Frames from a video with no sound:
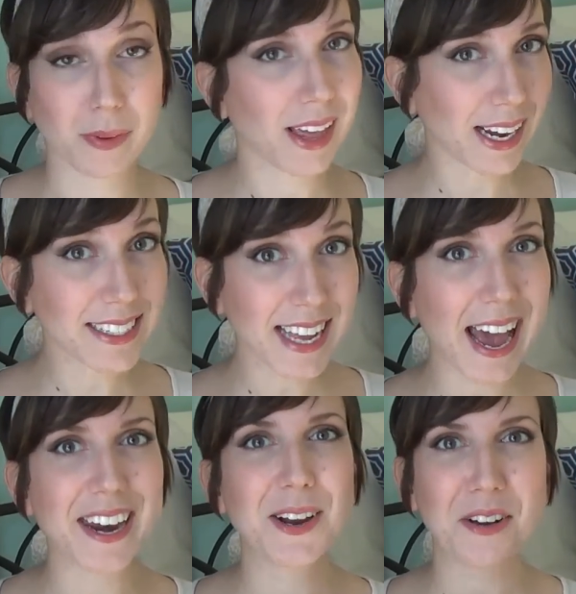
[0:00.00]
But like I
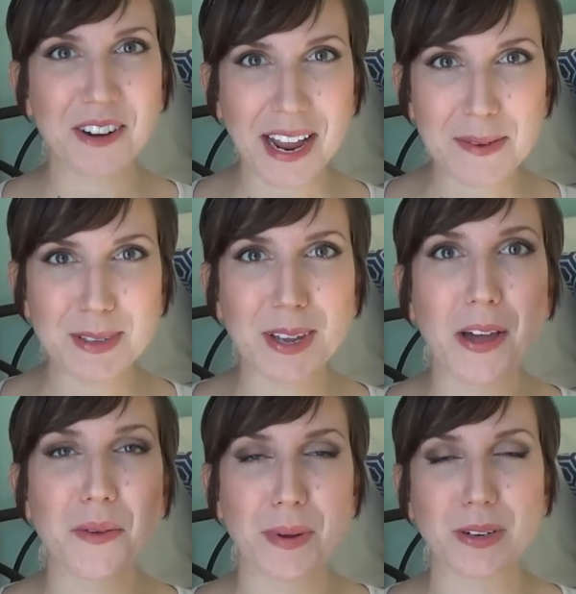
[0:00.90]
said, go to
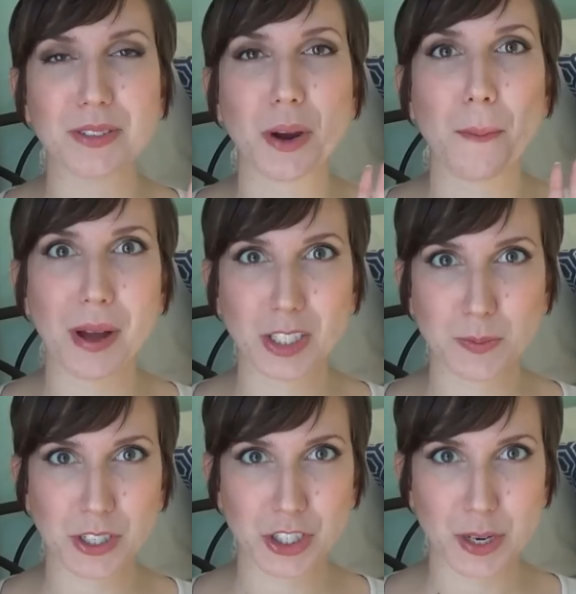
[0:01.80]
Amazon, the bundles are much,
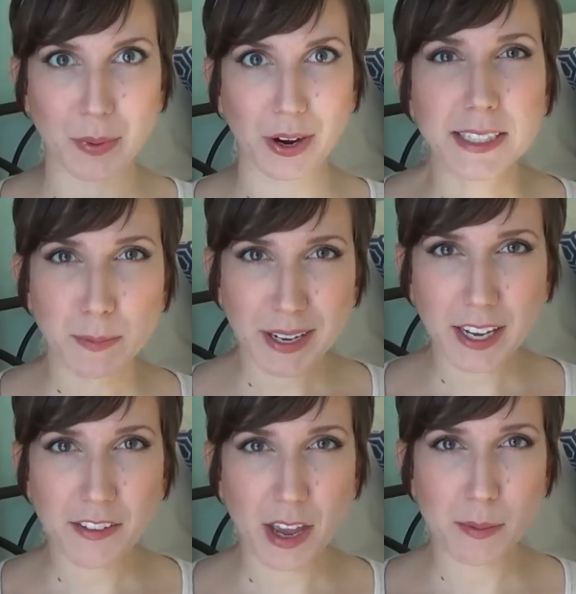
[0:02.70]
much cheaper. Speaking
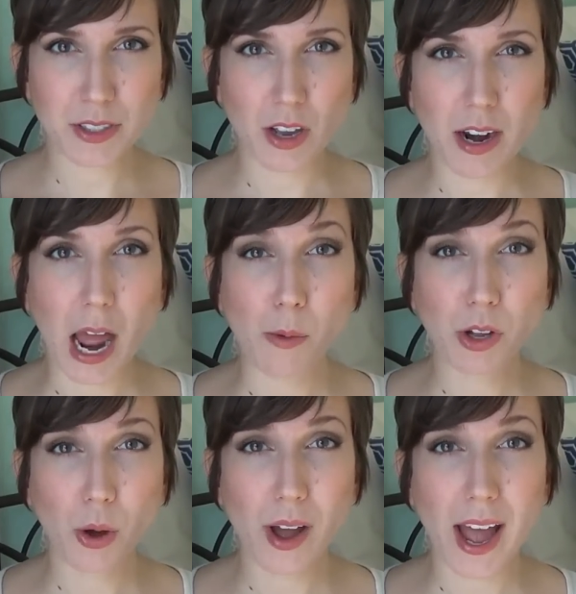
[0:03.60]
of Amazon, I will
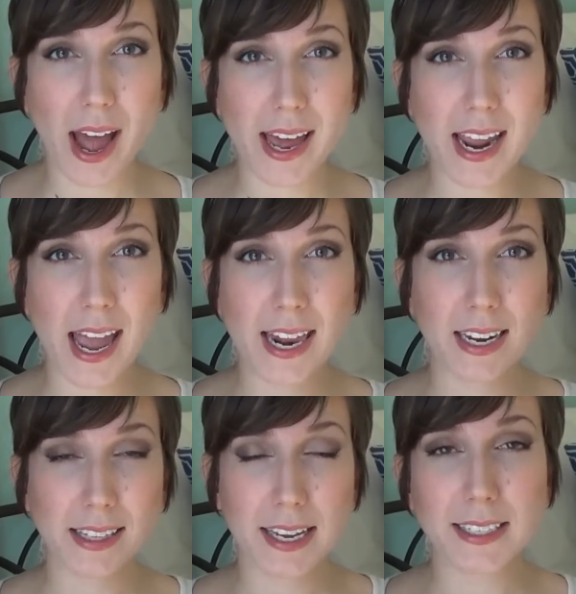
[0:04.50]
go ahead and
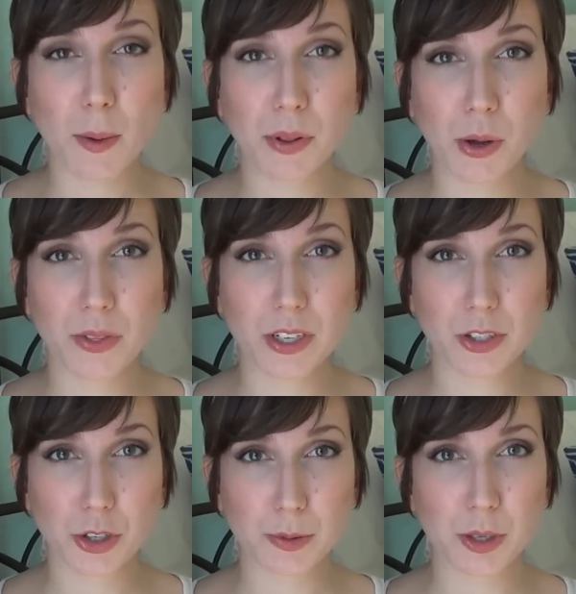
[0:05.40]
link down below in the
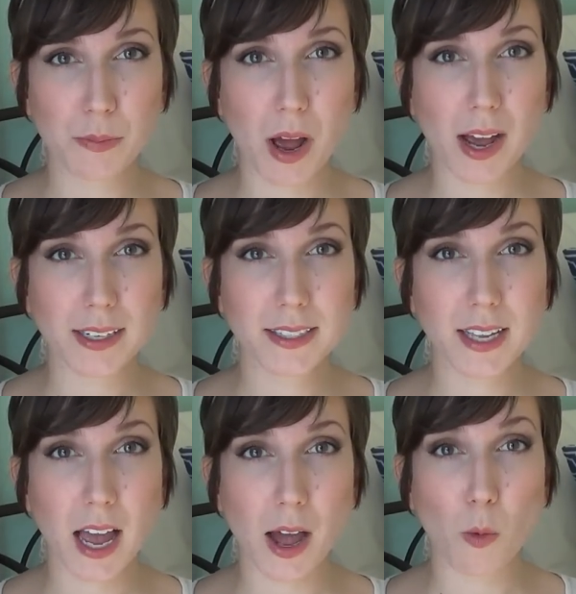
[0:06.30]
description box
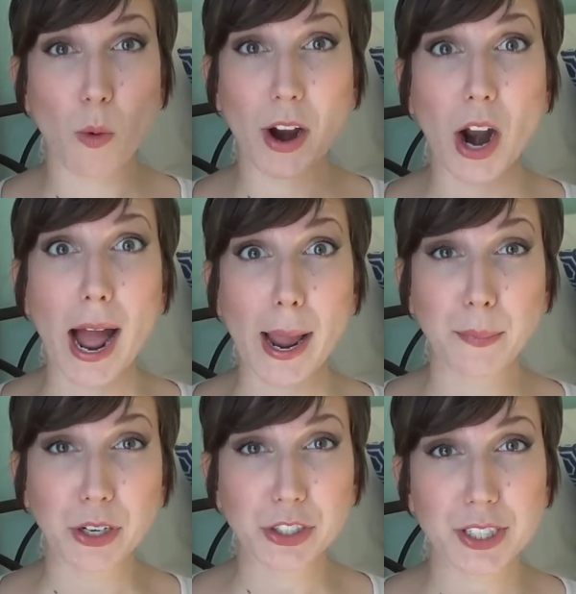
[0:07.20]
where I
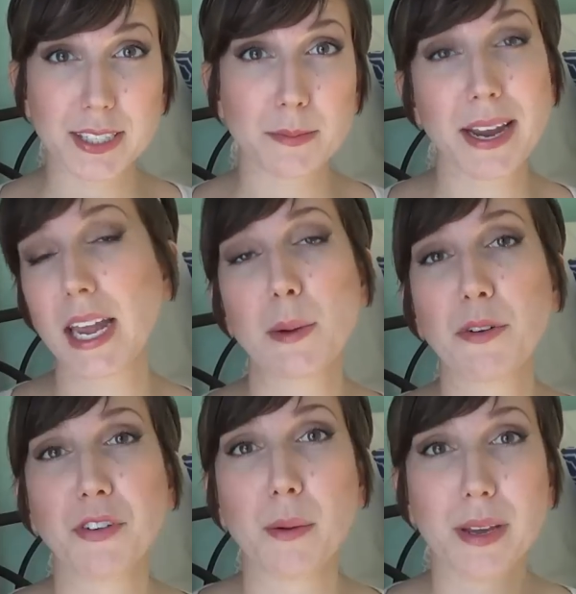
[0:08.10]
purchased my camera
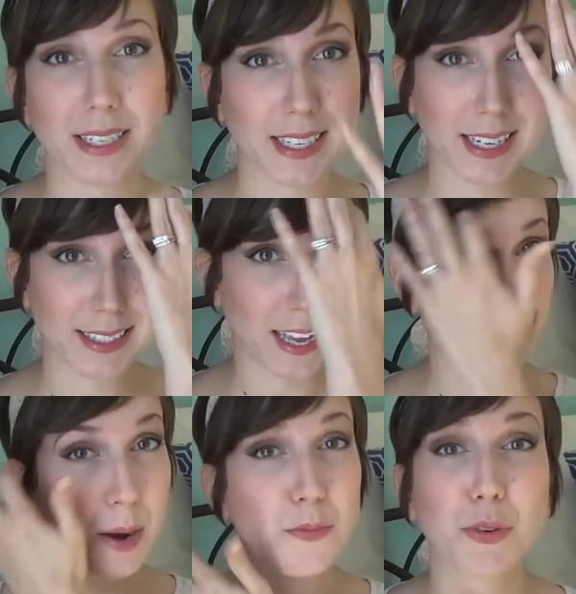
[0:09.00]
from, because like I said,
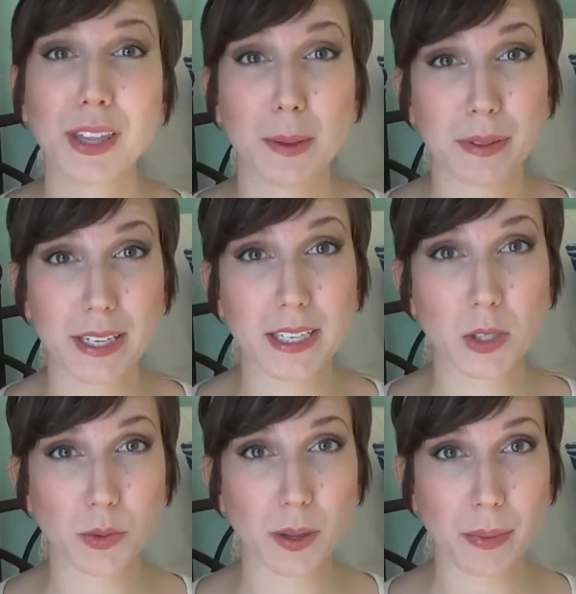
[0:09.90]
I'm really
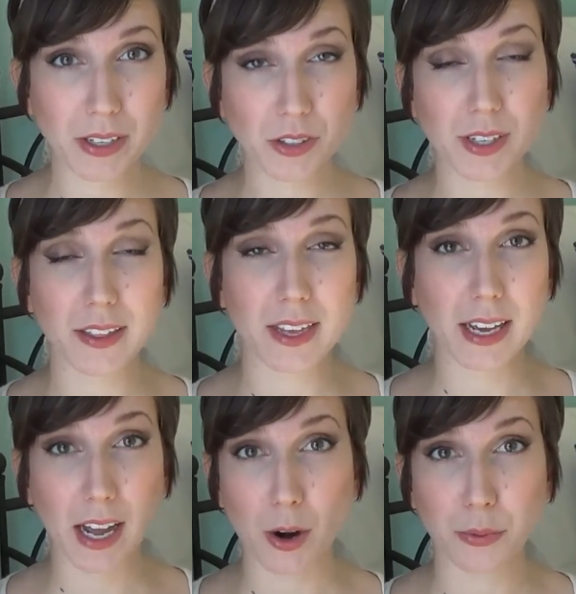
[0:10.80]
pleased with the bundle and I think
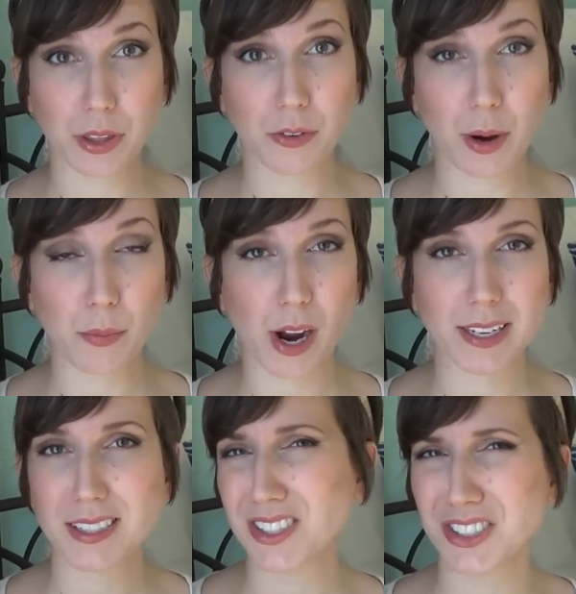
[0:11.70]
I got a really great
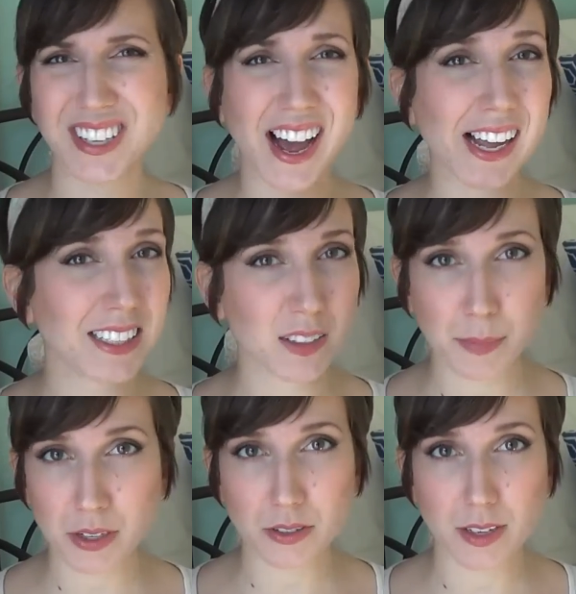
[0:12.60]
price. There are tons of
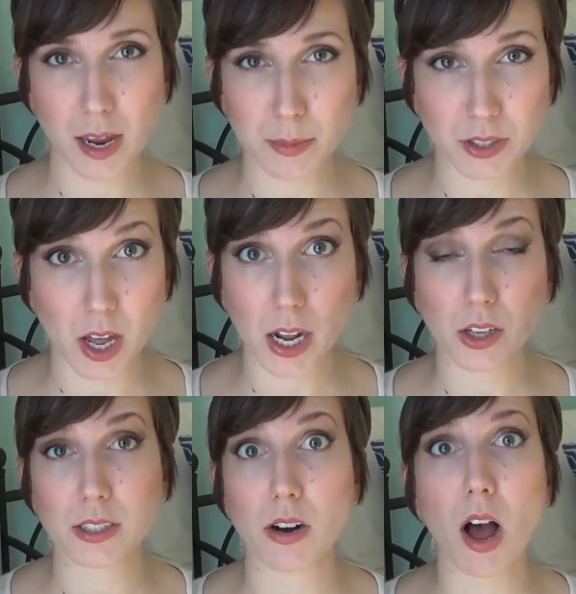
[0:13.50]
bundles on Amazon. I
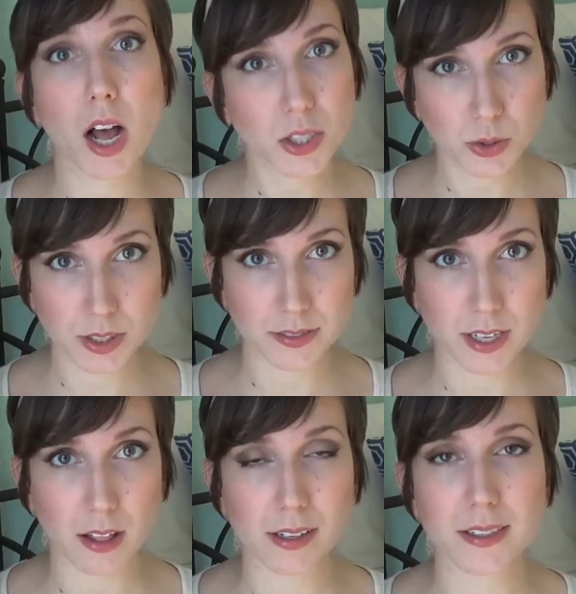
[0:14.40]
looked at all sorts of
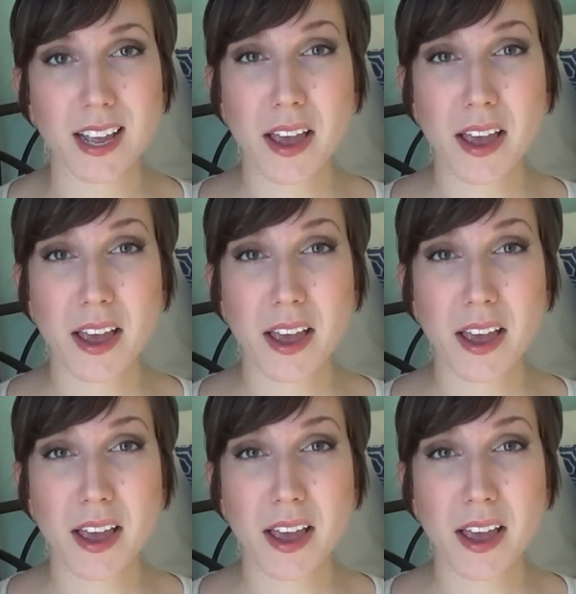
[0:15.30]
sellers,